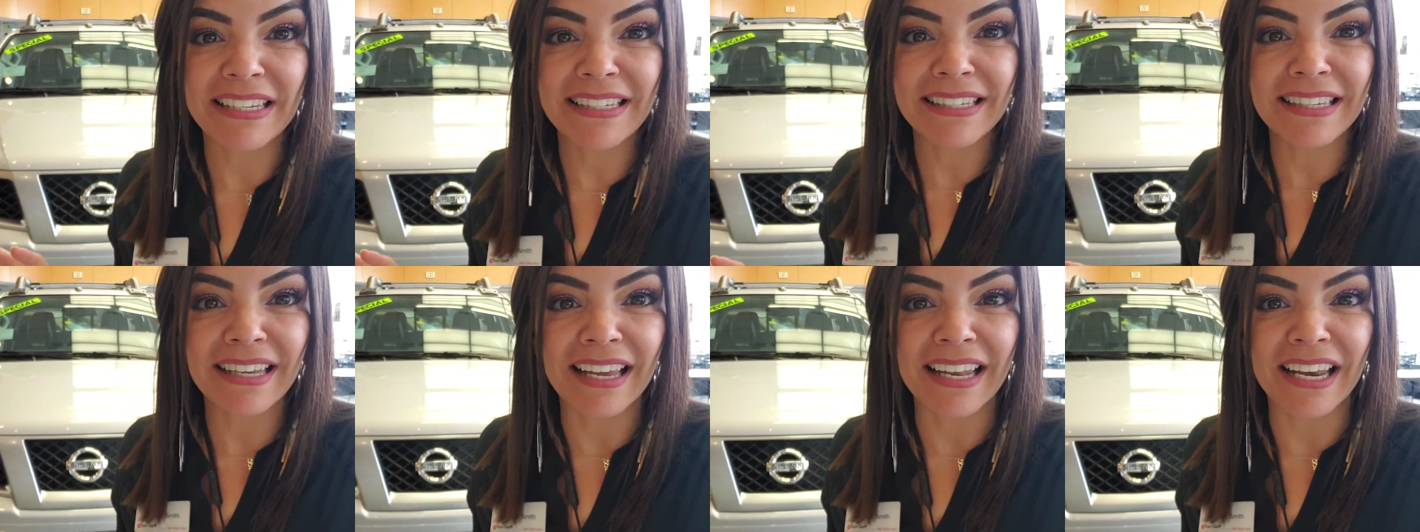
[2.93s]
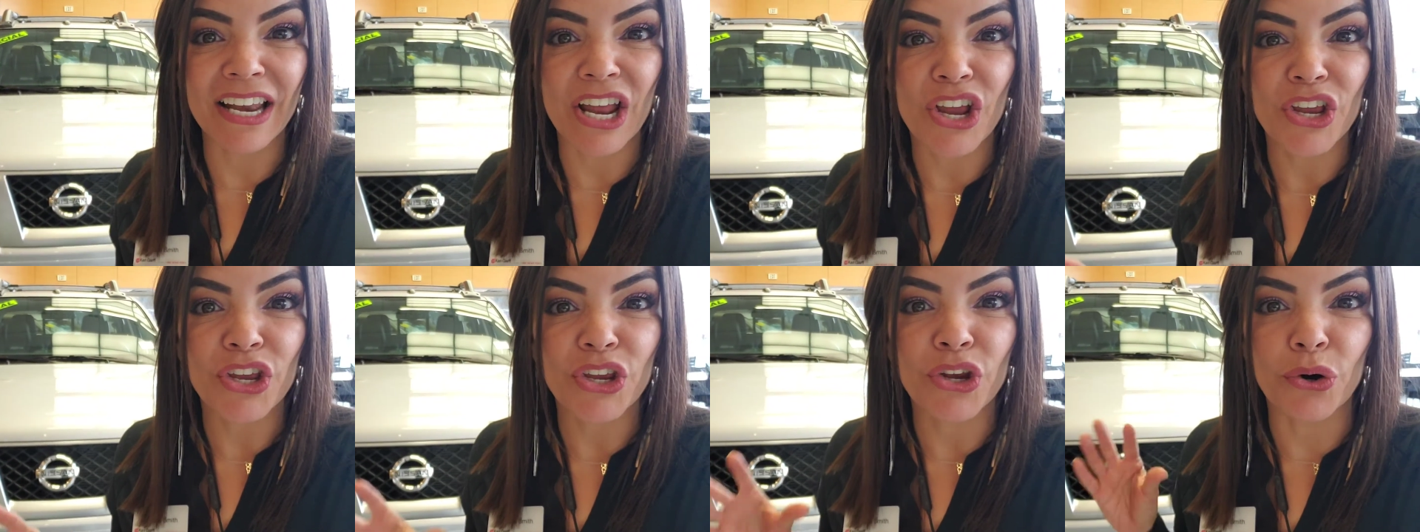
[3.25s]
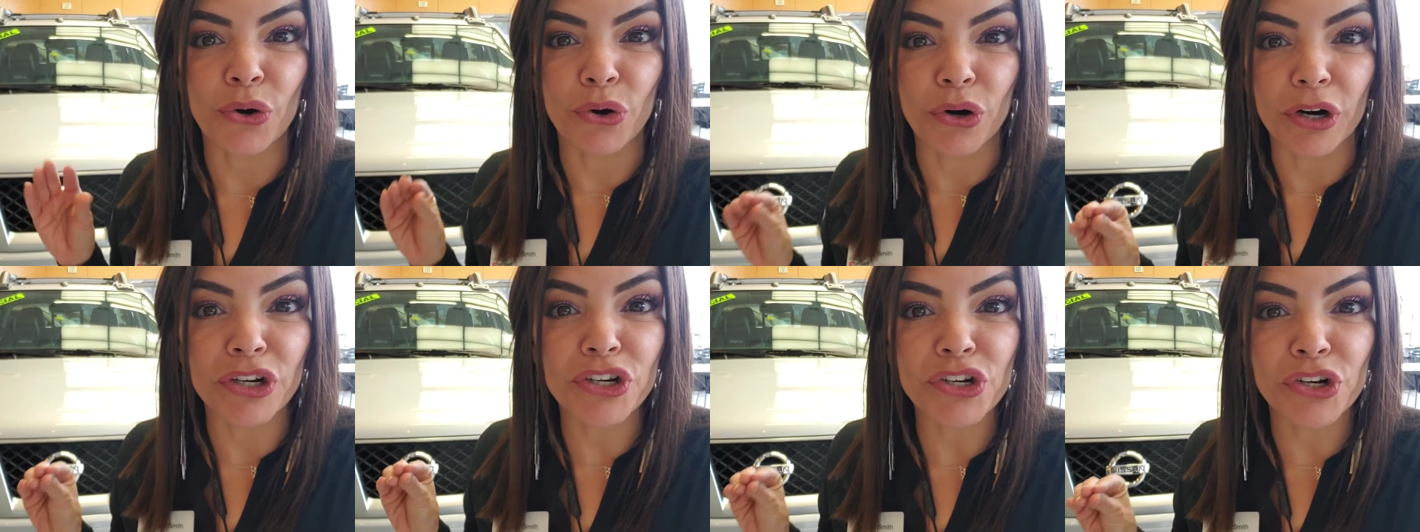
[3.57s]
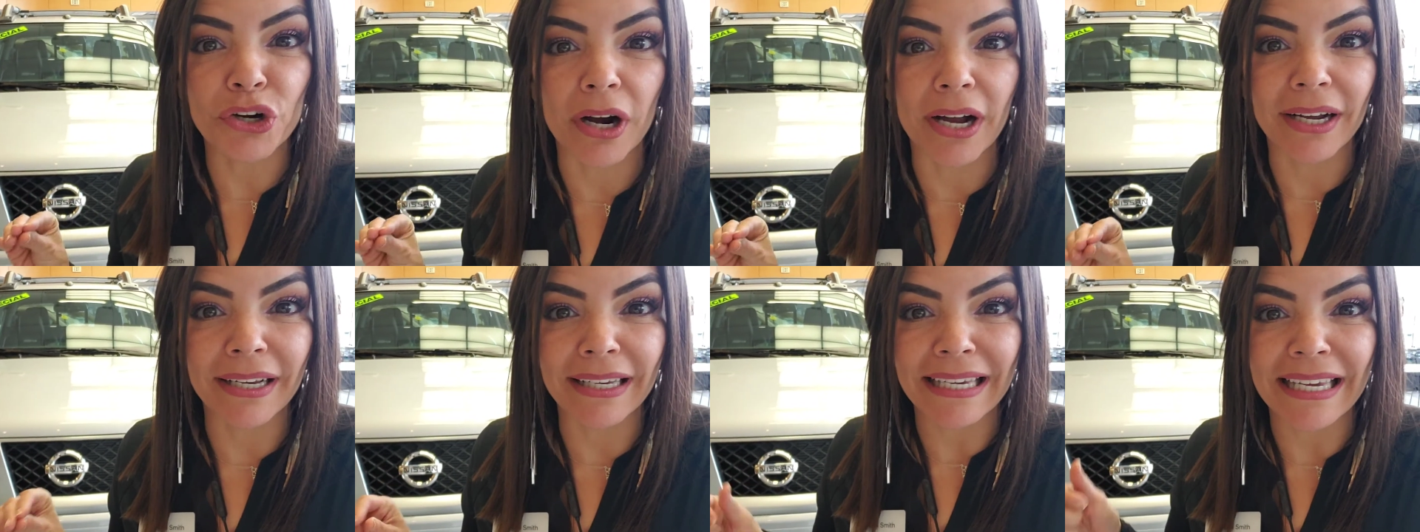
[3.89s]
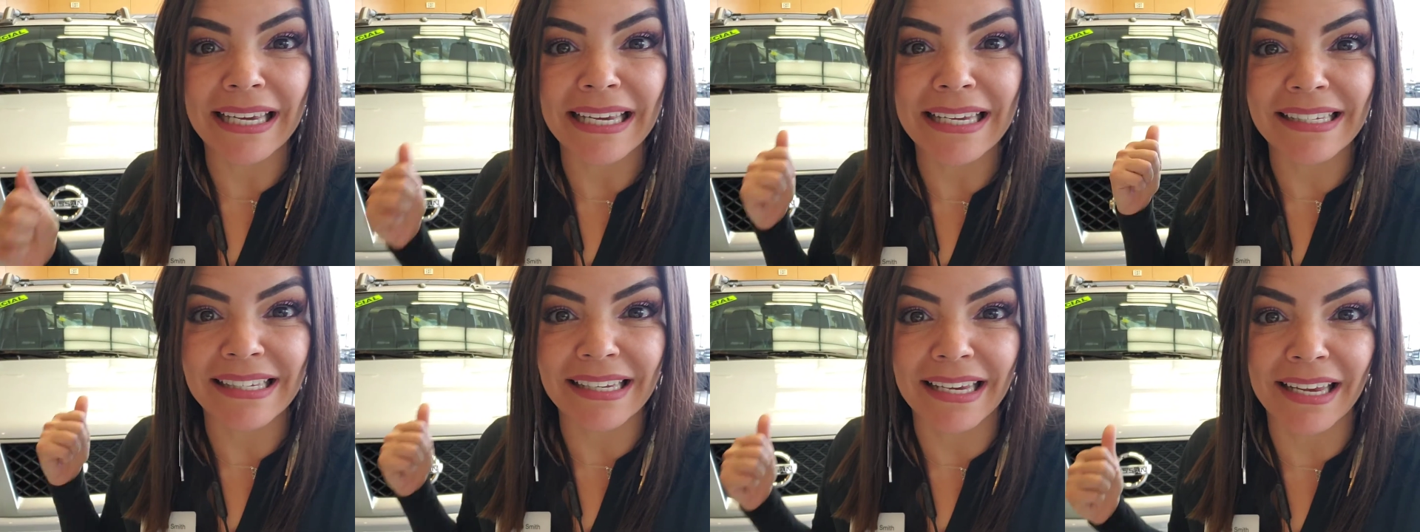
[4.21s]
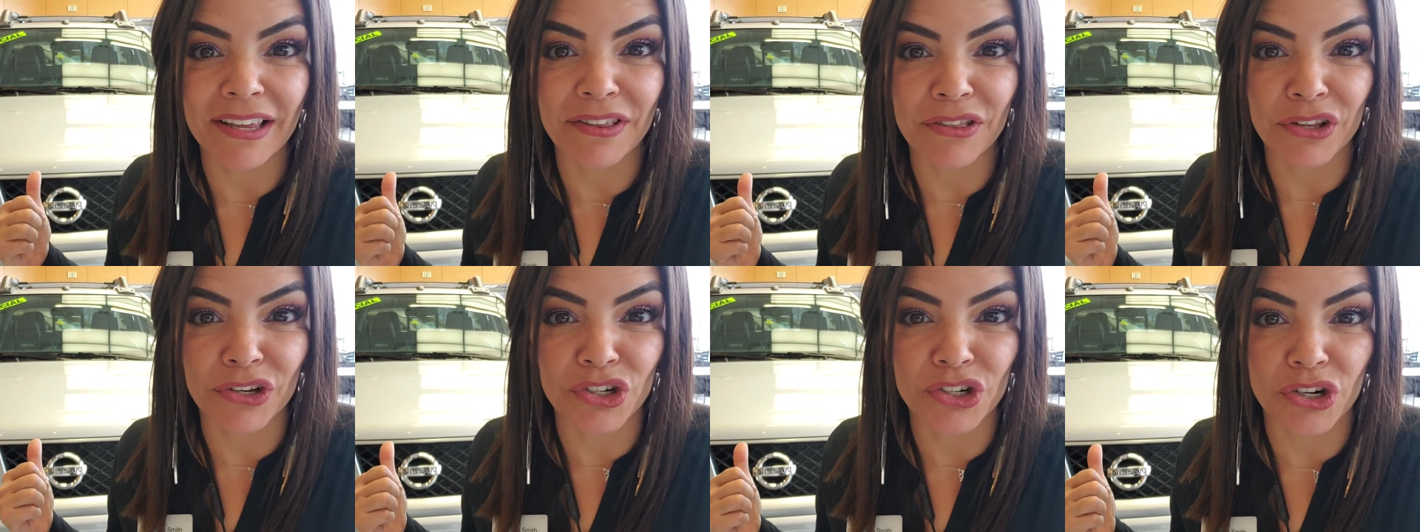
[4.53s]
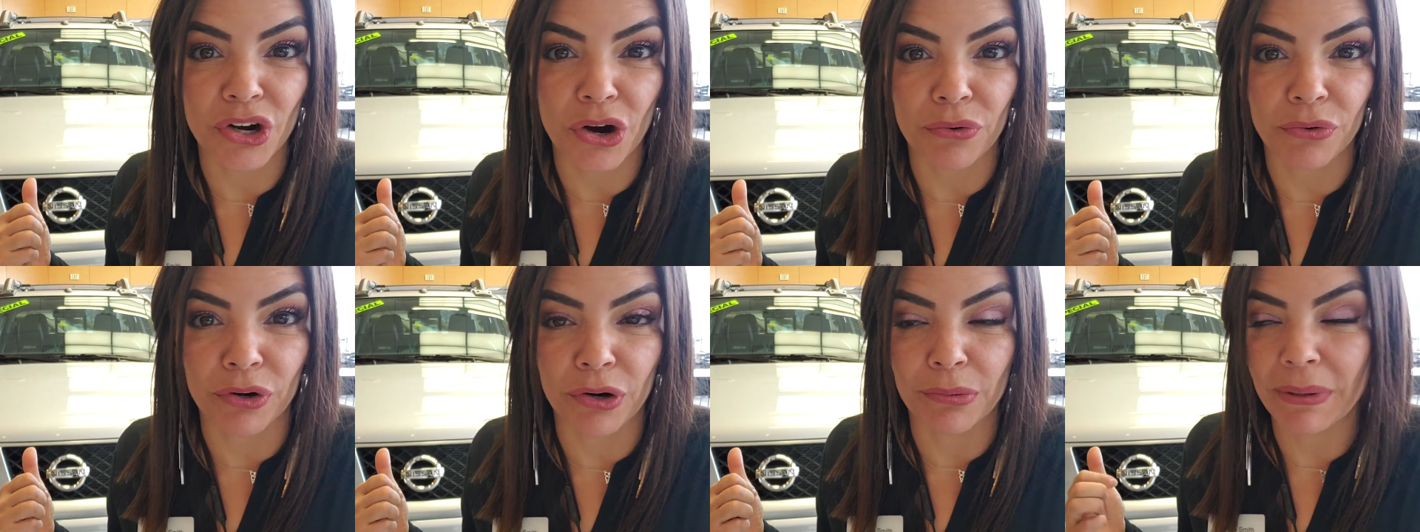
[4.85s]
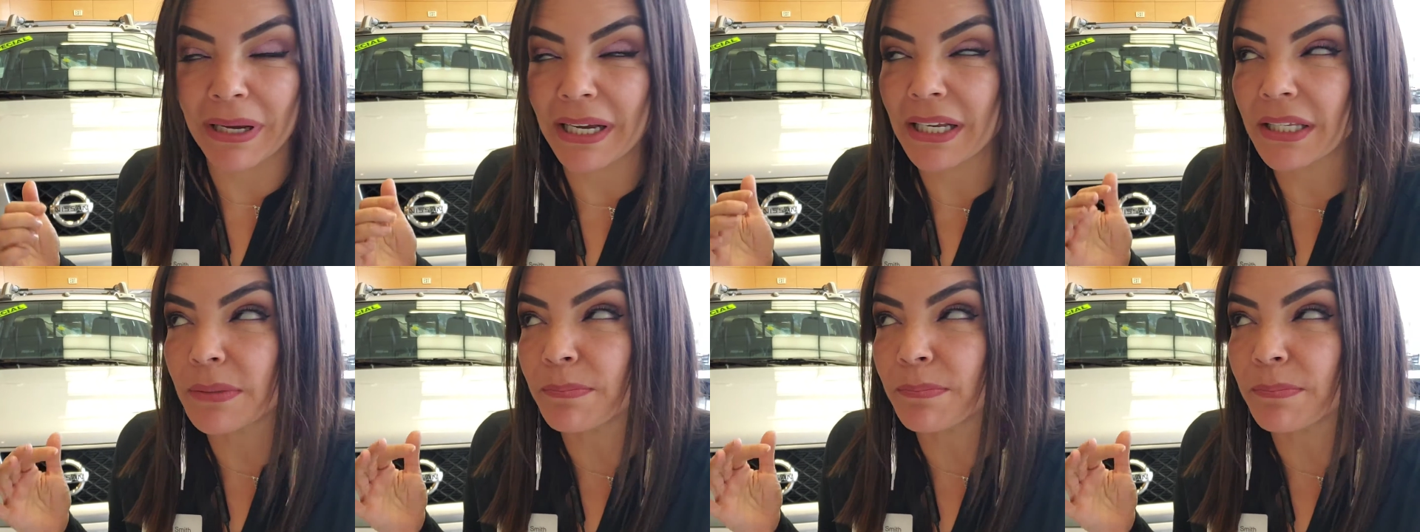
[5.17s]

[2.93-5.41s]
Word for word: Listen, your truck is in the showroom.